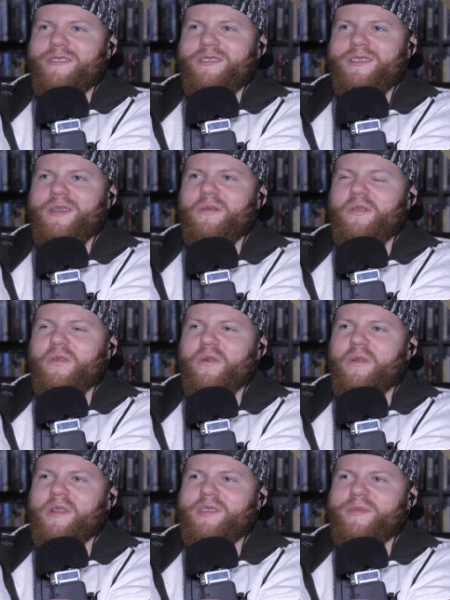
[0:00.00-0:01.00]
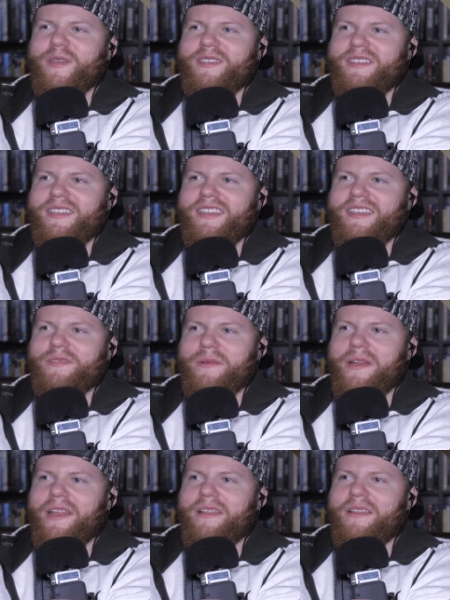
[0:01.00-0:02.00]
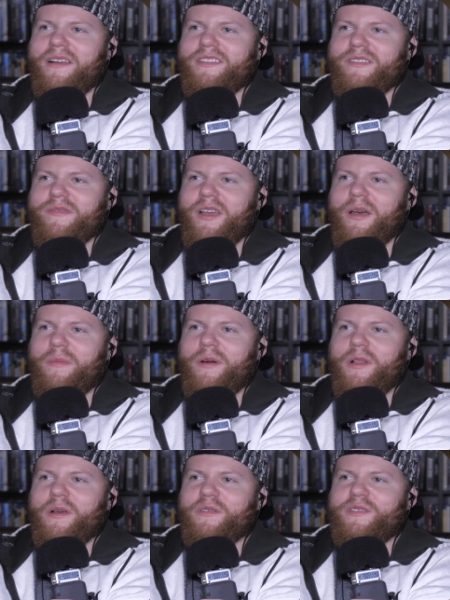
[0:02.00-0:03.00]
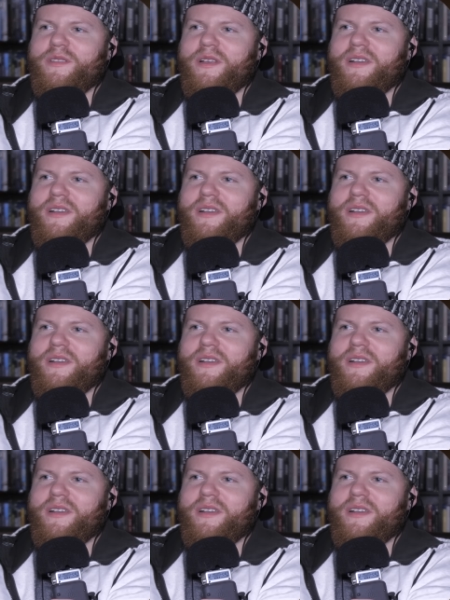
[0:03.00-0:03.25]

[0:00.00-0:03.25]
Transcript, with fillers: Looks so cool, especially because we're getting lots of up-close